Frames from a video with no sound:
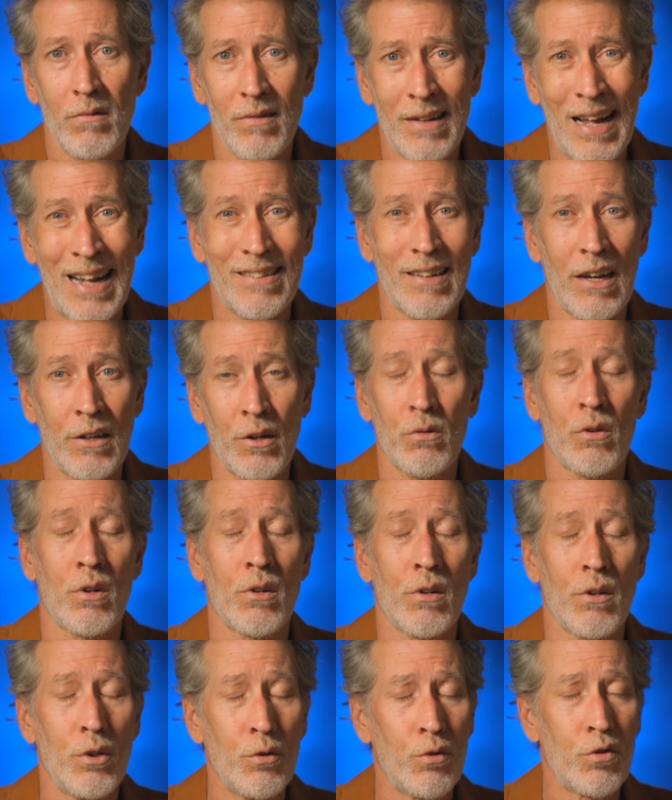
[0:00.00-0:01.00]
that's how you
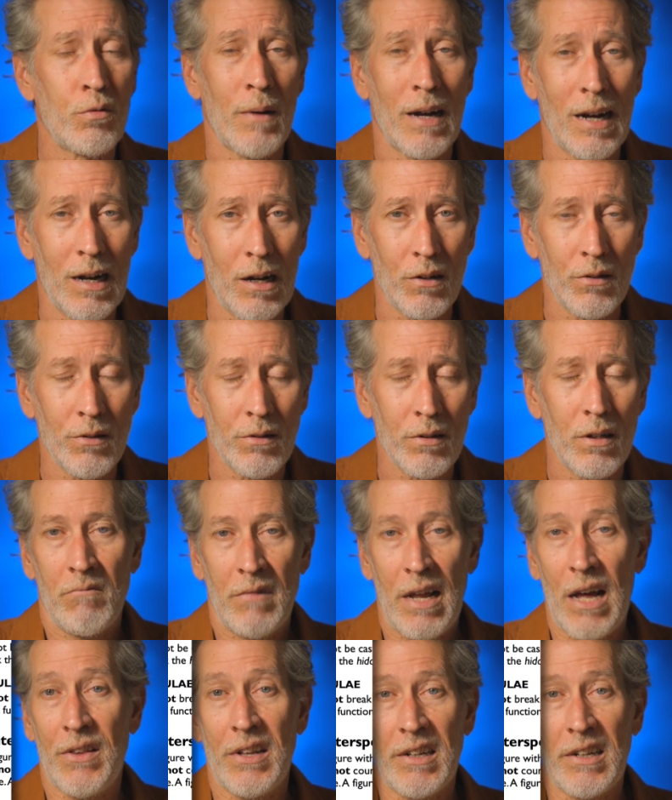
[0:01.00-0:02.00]
learn new spells. Now, the